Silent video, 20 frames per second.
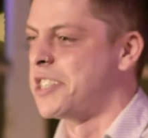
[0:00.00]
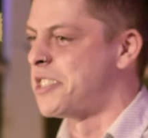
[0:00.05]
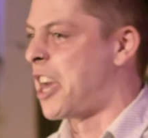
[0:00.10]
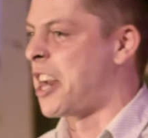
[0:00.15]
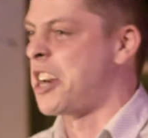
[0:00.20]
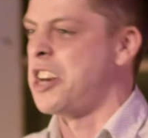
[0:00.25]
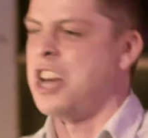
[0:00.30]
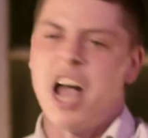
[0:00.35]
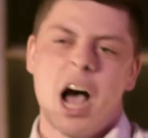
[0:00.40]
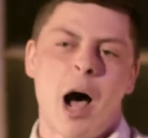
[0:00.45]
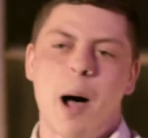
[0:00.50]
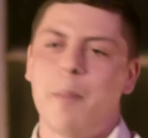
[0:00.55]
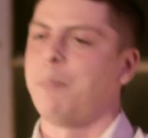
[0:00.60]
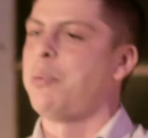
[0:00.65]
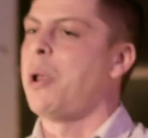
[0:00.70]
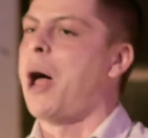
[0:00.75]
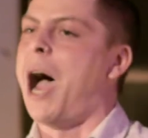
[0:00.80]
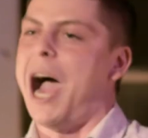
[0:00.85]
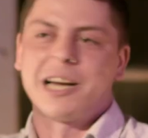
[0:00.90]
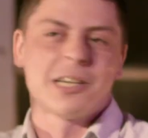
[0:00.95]
It's like, no,
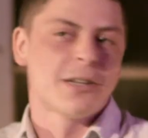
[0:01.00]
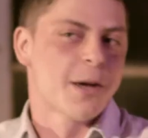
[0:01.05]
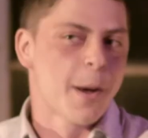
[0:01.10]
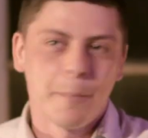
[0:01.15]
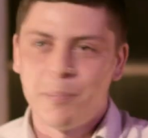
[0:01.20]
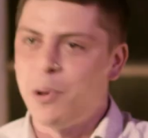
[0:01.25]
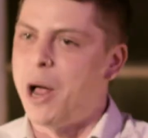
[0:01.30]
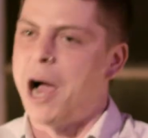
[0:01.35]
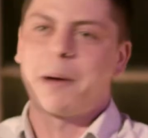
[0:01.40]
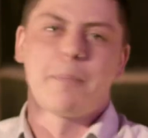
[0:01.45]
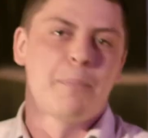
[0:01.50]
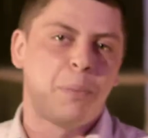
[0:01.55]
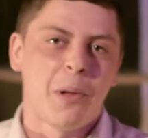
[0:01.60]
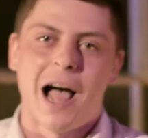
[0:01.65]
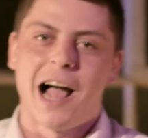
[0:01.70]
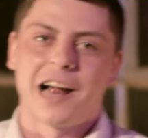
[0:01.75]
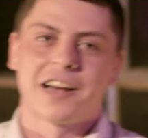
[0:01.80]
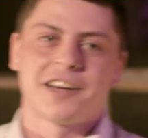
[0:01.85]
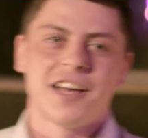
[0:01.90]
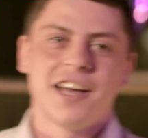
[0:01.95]
block, block,
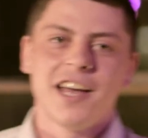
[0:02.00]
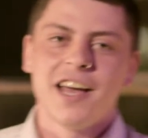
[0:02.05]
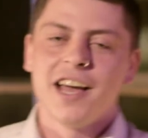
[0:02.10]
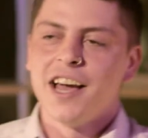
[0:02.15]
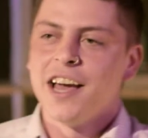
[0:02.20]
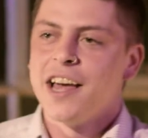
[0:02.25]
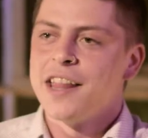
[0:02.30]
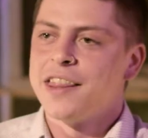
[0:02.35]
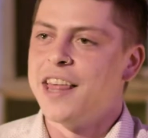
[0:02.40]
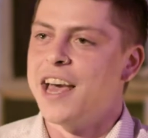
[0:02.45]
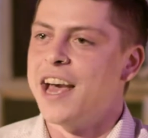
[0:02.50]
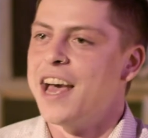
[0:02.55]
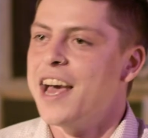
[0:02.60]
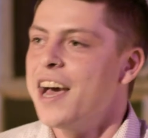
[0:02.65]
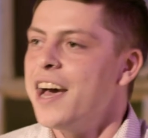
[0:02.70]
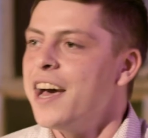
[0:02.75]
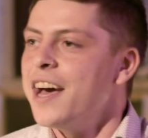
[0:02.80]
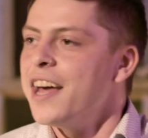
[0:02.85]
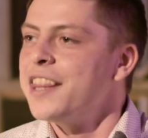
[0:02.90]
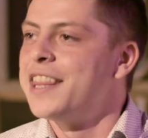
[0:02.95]
block.
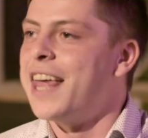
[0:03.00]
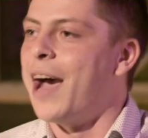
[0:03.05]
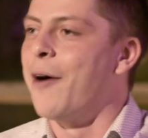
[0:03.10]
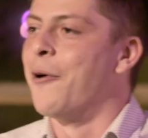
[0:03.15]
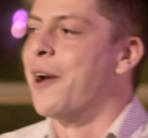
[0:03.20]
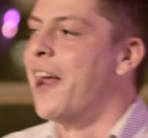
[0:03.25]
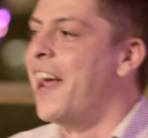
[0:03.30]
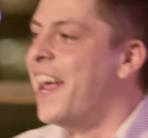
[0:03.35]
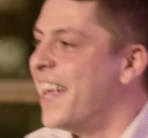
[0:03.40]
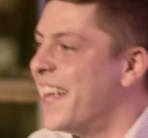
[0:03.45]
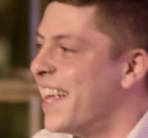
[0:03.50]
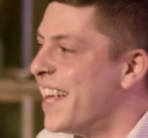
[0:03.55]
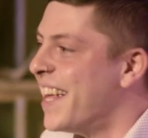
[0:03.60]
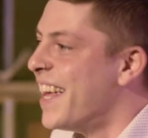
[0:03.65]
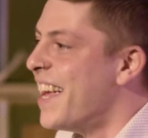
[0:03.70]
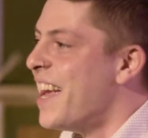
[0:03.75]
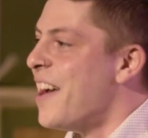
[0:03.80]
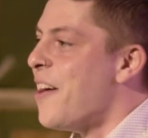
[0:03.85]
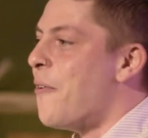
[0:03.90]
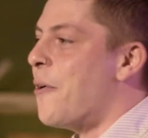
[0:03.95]
That
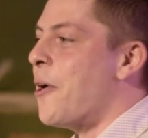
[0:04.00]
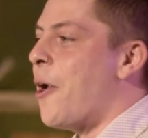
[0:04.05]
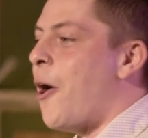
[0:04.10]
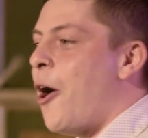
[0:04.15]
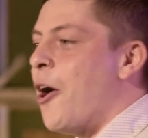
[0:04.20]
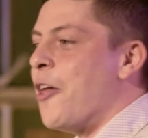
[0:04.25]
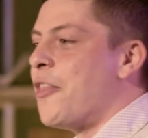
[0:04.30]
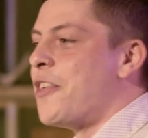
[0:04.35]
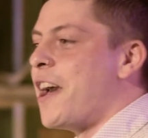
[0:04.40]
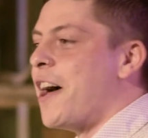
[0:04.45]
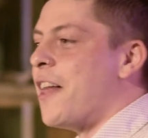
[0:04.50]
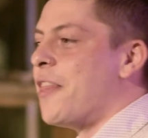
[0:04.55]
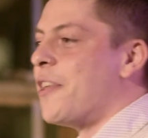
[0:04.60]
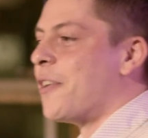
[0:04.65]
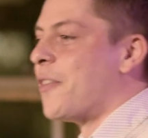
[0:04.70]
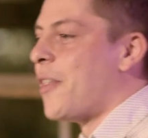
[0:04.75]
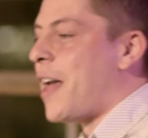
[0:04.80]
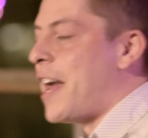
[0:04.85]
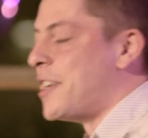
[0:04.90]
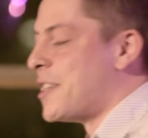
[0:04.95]
when all the
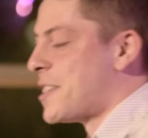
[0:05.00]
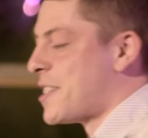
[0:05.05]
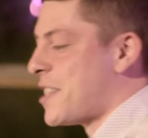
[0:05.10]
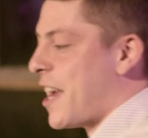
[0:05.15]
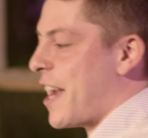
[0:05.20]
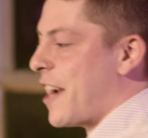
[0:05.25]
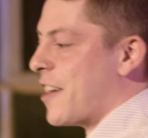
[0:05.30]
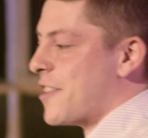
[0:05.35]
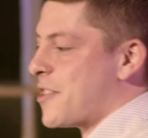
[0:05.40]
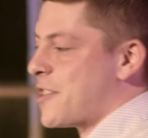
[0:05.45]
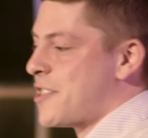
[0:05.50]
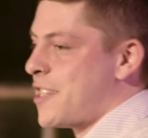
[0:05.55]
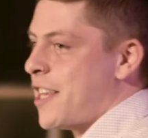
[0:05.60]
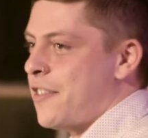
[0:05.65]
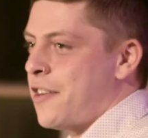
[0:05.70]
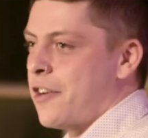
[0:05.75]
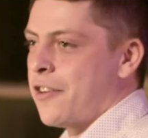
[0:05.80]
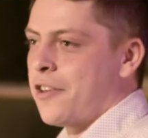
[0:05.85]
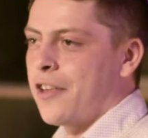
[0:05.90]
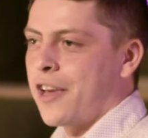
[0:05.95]
other legislators are
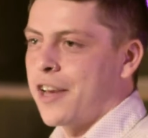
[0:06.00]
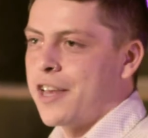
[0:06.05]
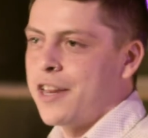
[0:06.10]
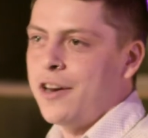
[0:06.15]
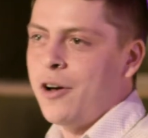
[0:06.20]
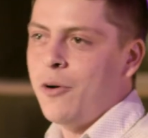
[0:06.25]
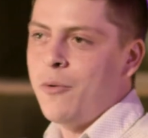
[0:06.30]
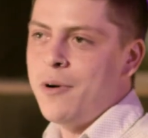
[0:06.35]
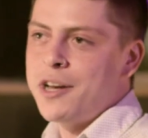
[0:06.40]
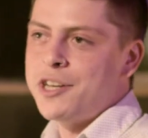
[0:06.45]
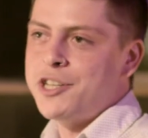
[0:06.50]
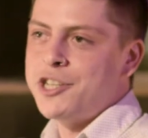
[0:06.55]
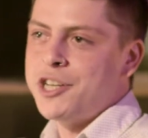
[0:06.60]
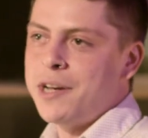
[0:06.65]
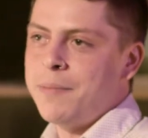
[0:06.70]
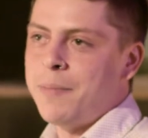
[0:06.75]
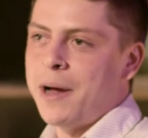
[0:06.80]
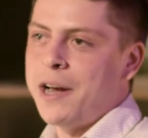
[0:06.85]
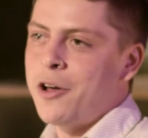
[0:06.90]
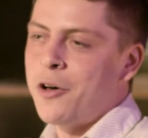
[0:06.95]
sitting there, they're like, you know what,
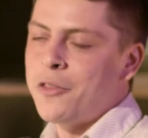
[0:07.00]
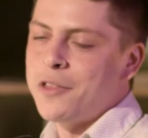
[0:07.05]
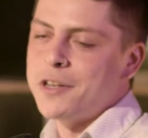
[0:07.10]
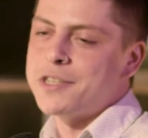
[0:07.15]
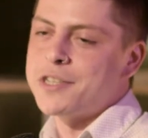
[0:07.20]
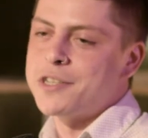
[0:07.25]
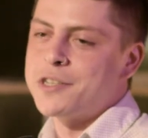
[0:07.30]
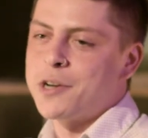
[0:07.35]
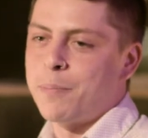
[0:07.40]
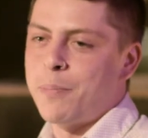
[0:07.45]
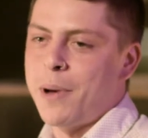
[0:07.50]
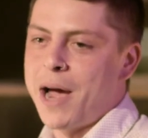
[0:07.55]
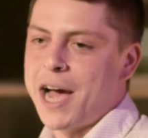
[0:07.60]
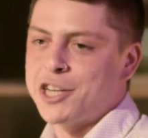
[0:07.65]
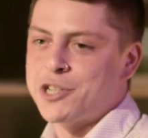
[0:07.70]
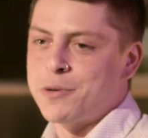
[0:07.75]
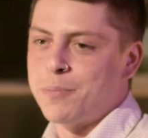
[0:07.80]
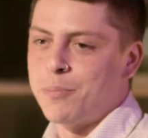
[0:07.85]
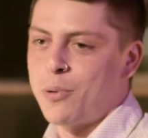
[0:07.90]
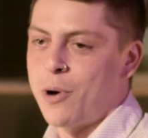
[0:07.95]
Jim? I know this is your
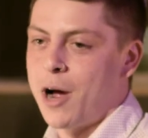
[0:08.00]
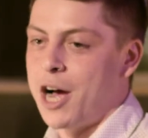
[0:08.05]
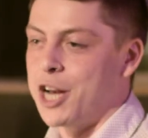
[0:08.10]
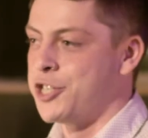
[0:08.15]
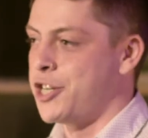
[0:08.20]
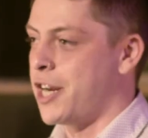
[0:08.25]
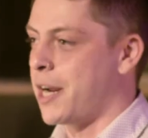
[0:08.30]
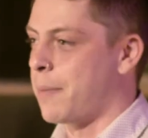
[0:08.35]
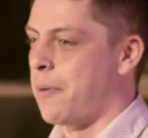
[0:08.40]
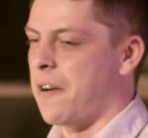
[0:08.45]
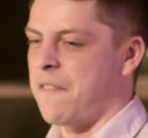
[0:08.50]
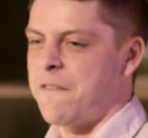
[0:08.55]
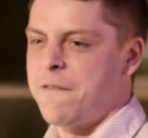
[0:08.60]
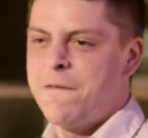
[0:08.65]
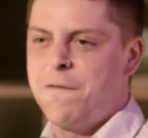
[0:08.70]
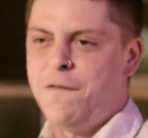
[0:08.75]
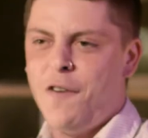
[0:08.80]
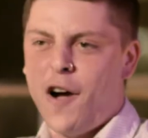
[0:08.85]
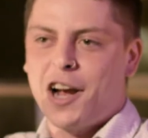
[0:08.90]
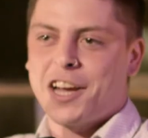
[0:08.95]
passion project, but
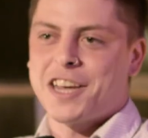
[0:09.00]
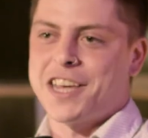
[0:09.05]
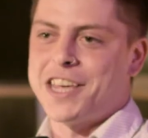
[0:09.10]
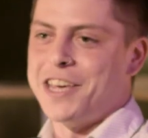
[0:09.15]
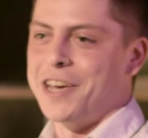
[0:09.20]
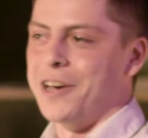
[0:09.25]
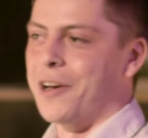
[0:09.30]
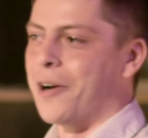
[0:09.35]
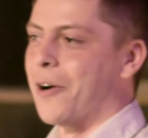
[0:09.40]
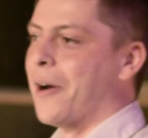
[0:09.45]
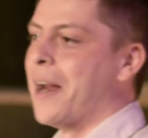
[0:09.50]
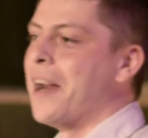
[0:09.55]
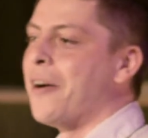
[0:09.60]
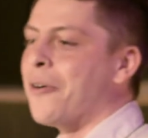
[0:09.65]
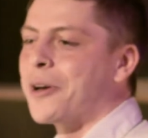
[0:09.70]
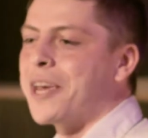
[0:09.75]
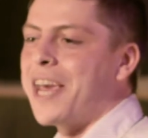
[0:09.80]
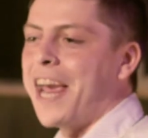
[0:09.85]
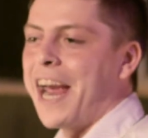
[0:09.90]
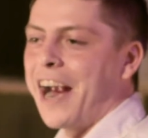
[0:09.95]
fuck you. I
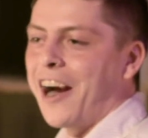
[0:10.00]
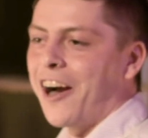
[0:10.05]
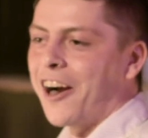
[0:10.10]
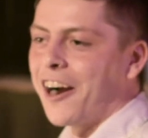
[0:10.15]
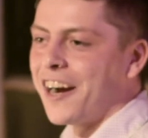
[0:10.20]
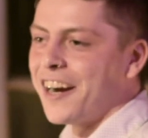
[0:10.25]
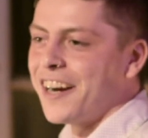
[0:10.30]
don't care.